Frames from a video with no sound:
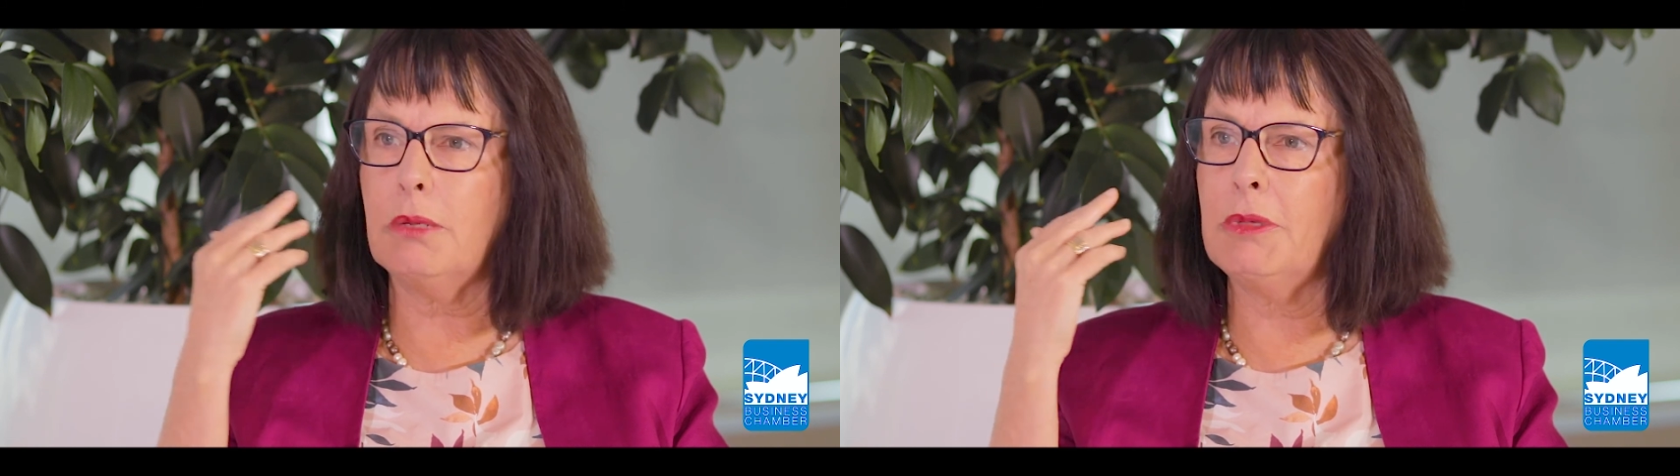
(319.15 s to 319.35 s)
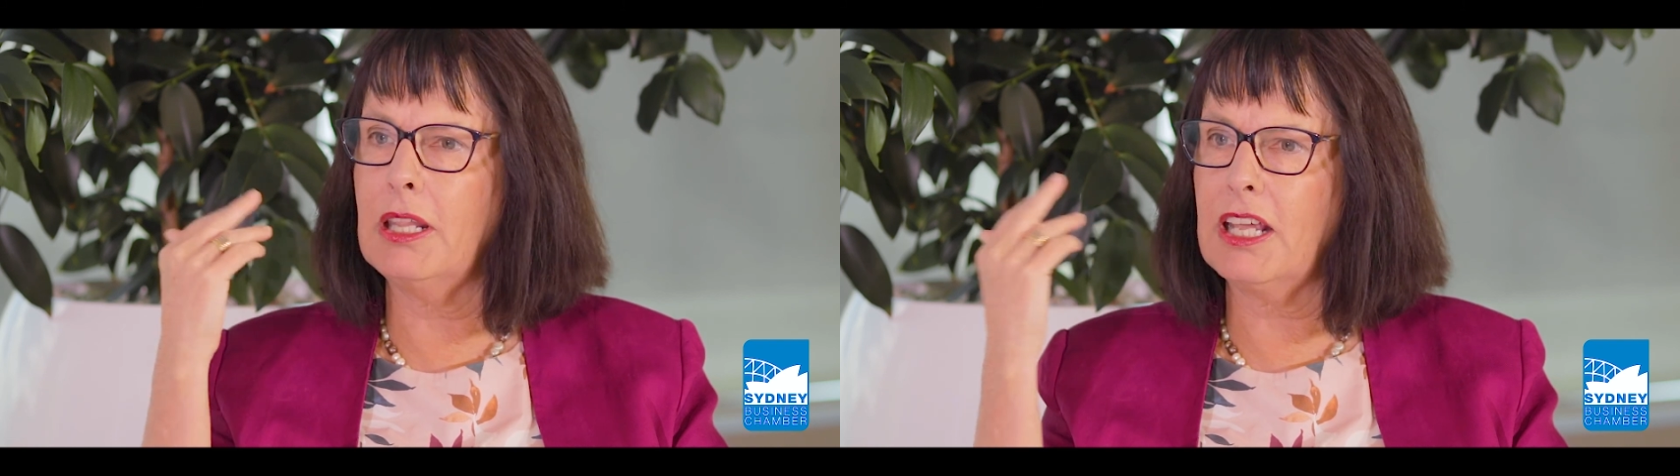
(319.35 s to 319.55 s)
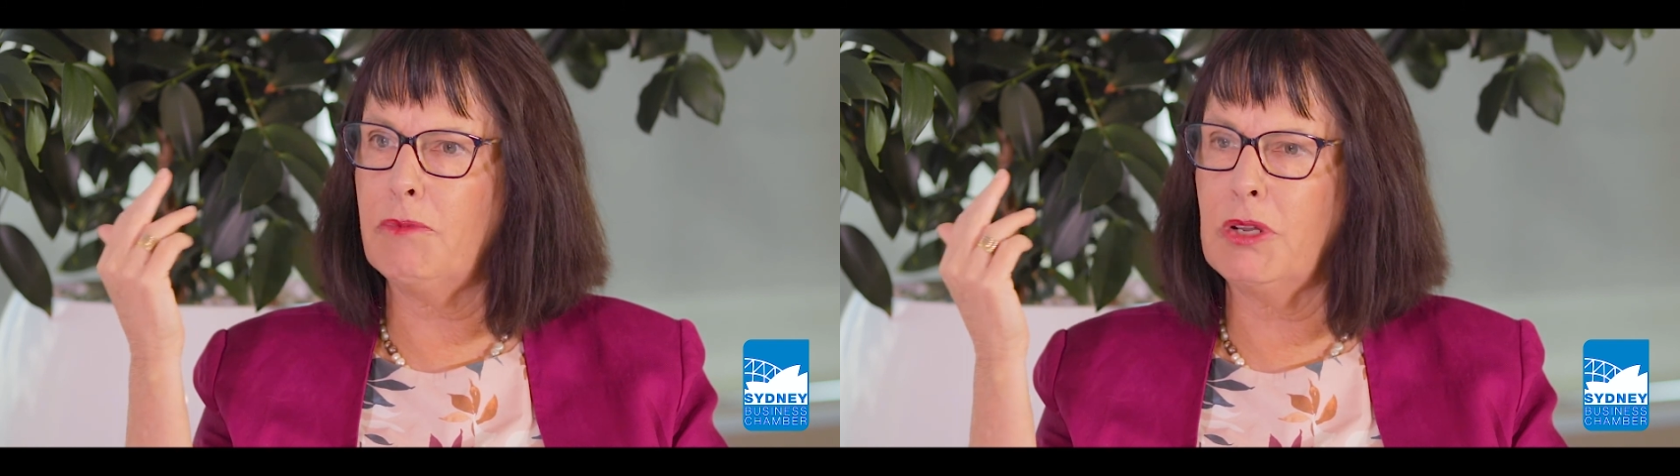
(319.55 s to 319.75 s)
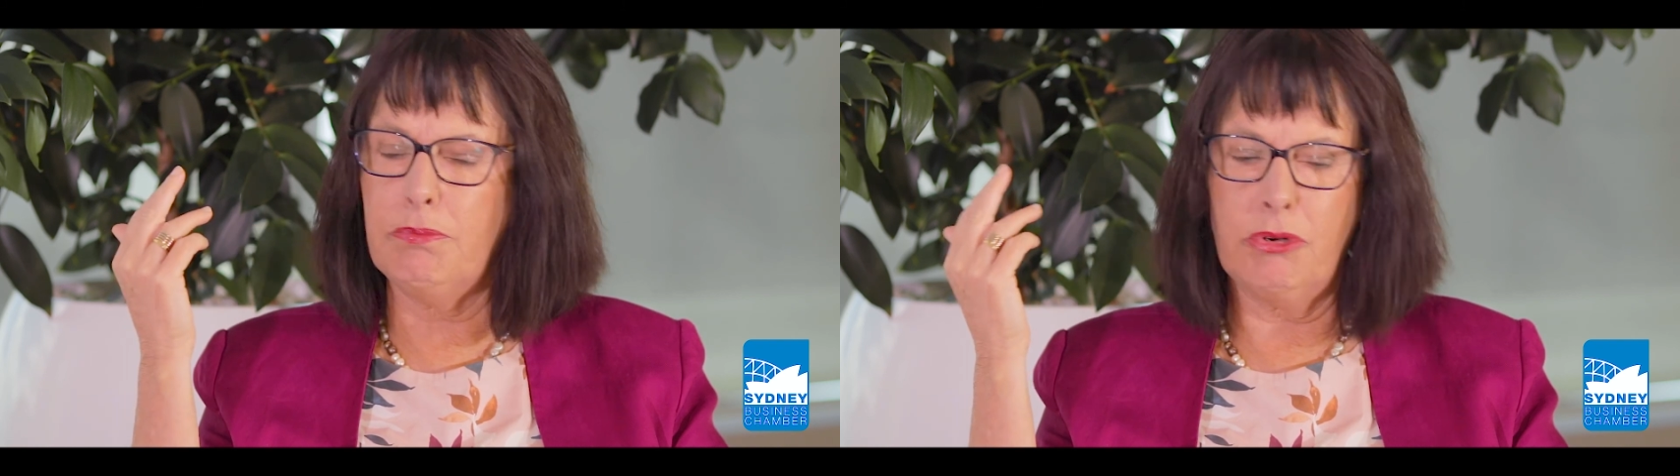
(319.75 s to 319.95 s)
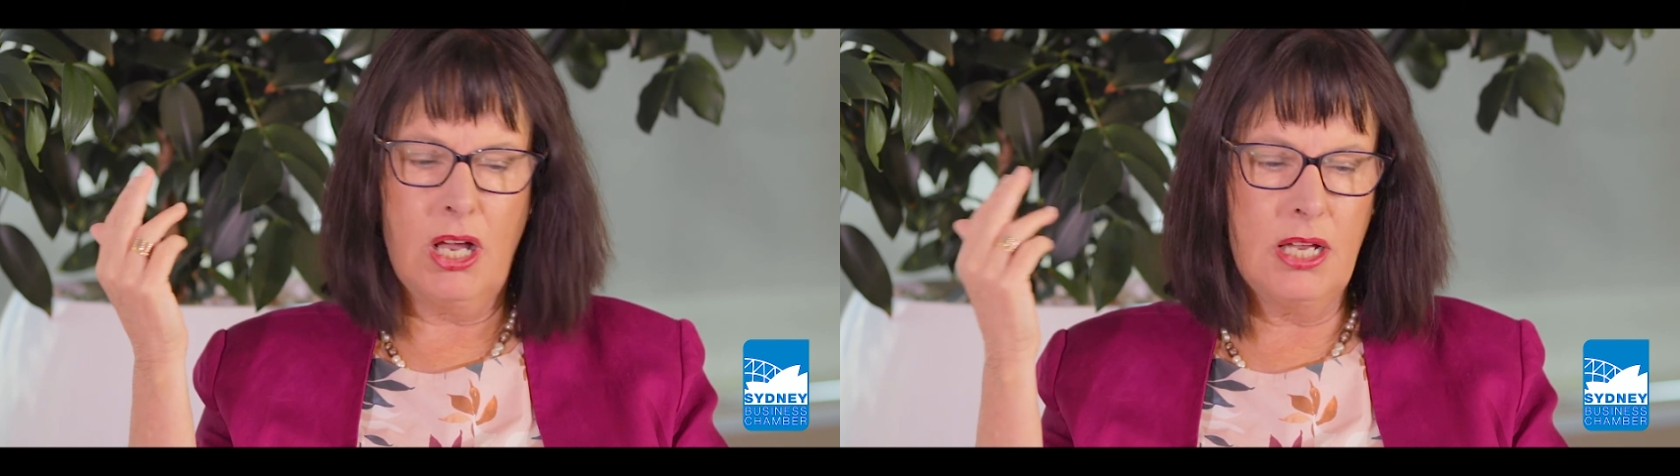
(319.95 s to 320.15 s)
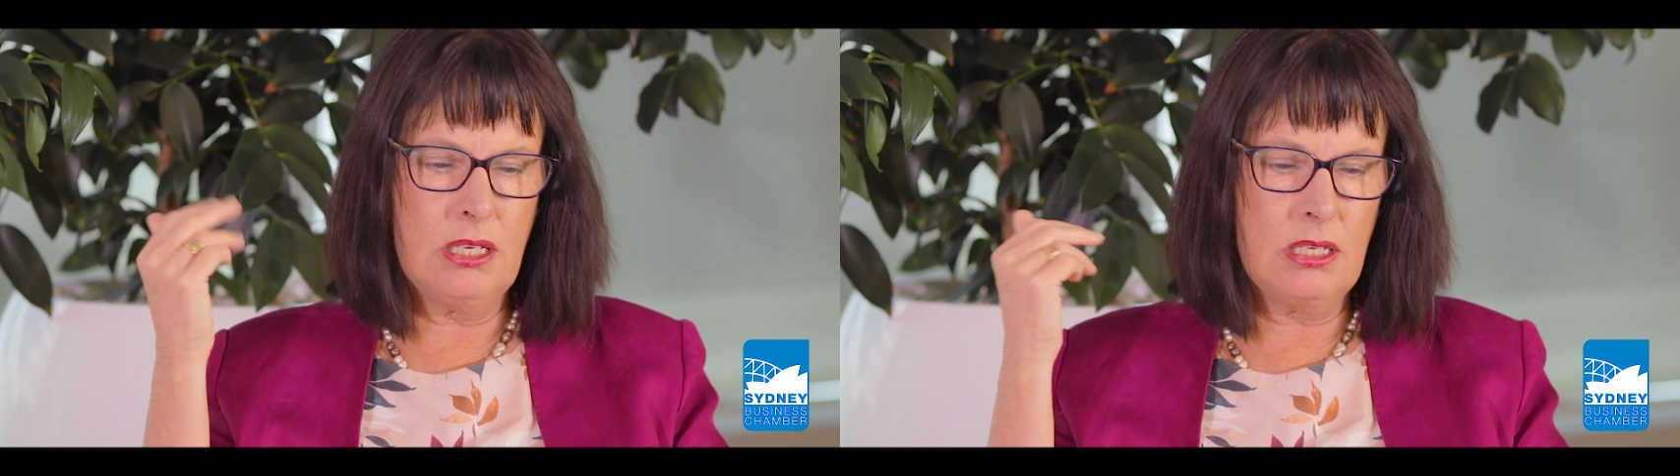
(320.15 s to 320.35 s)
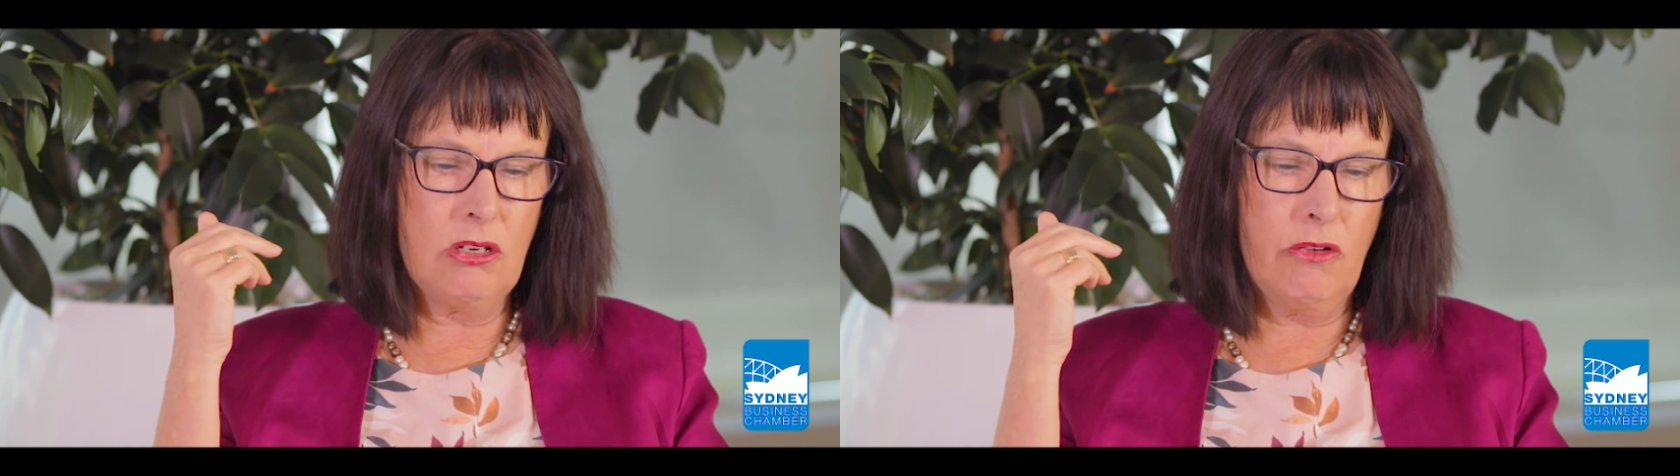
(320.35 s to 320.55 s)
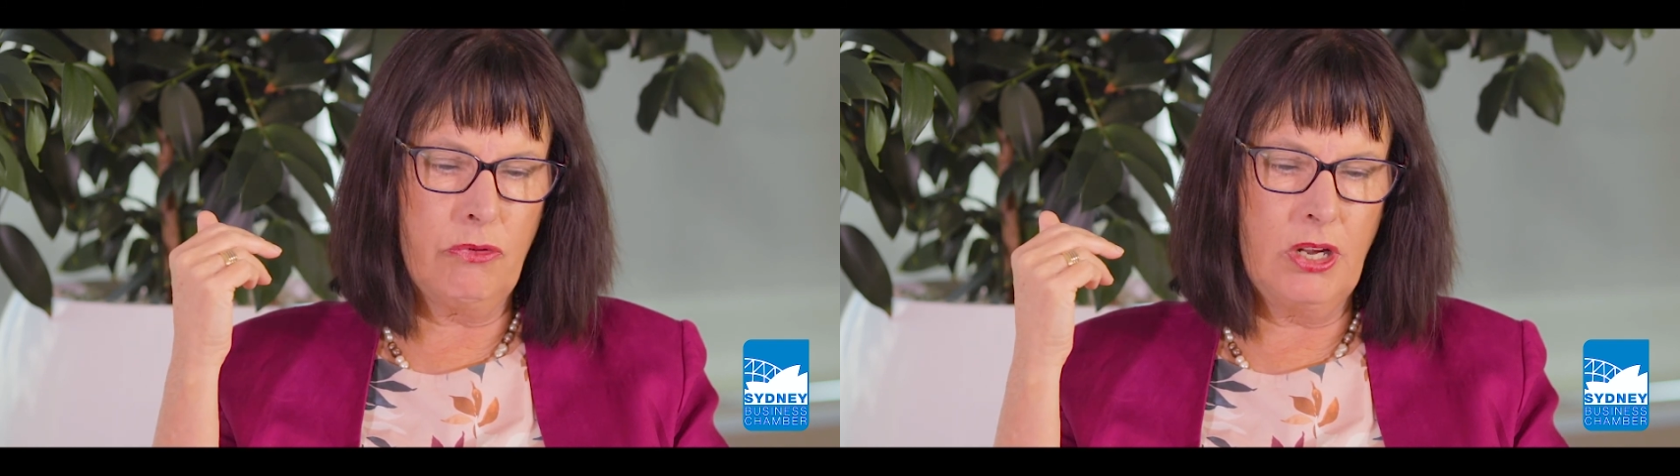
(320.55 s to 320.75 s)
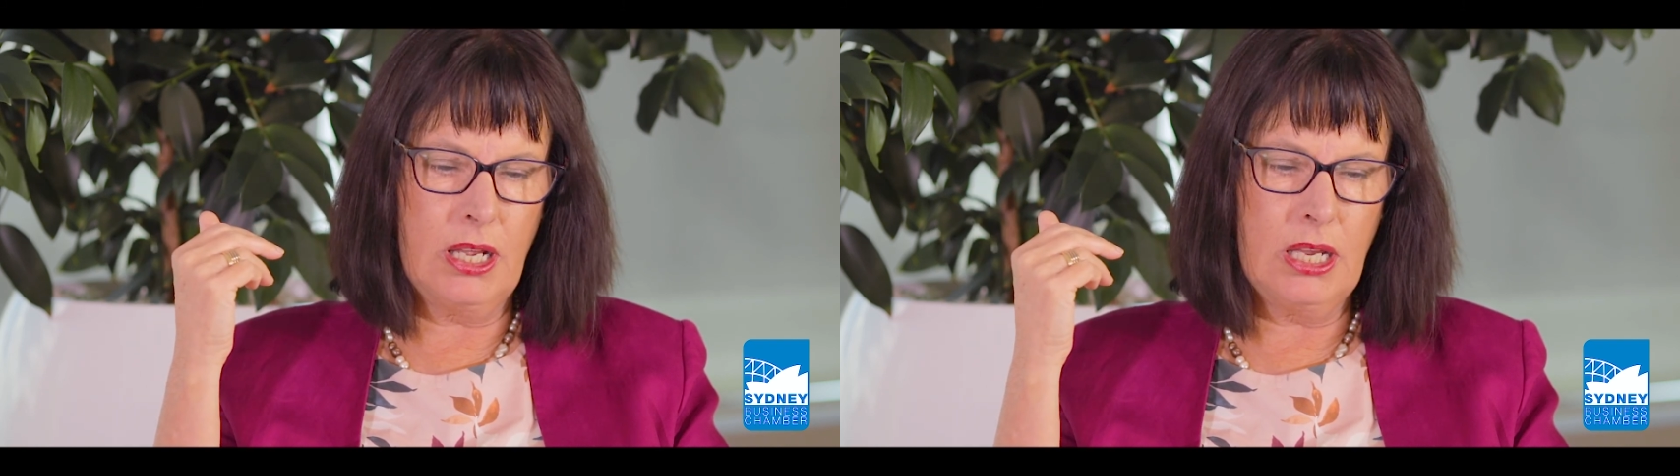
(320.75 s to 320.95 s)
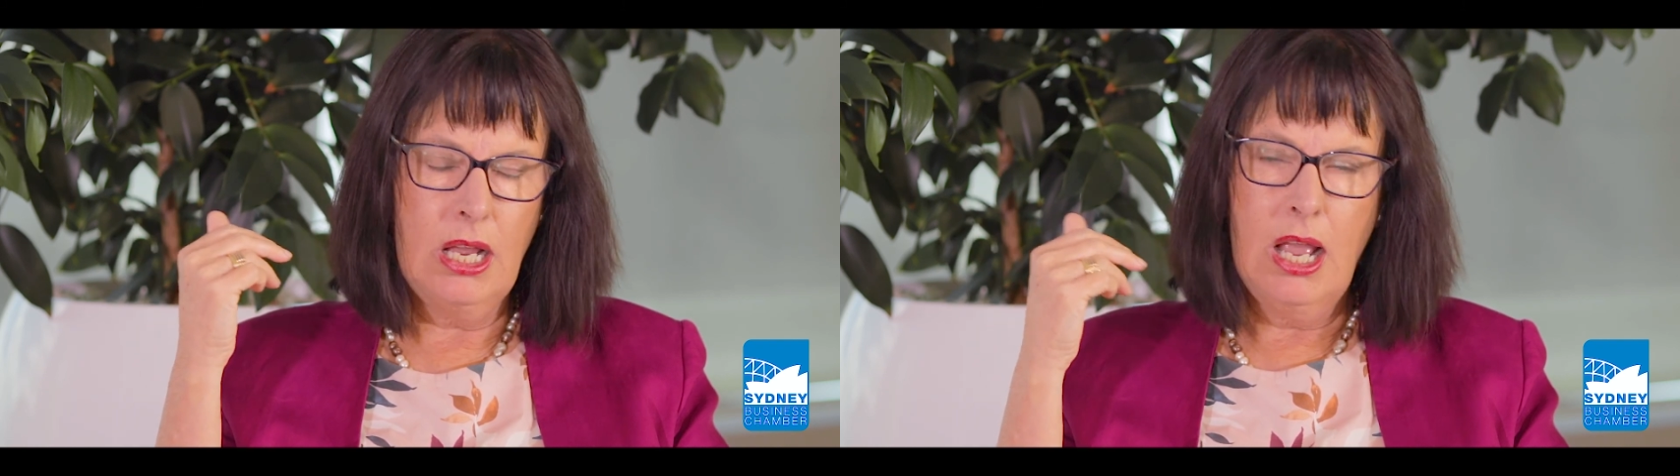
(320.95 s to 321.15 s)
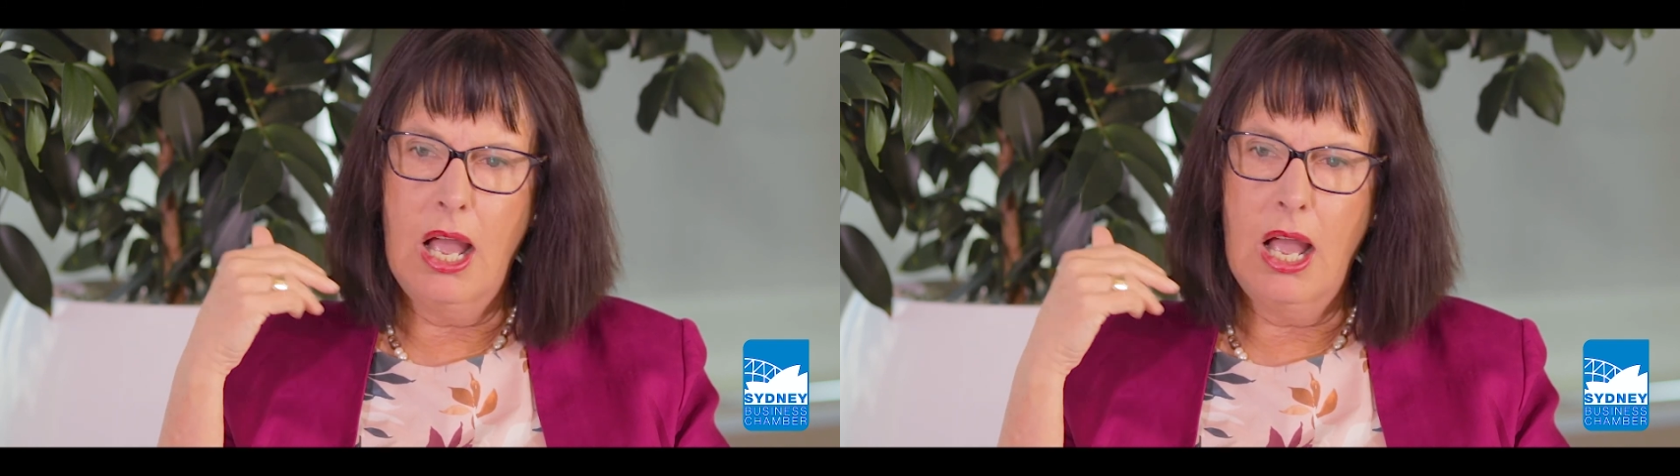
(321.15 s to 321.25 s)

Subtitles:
I mean, the government prides itself really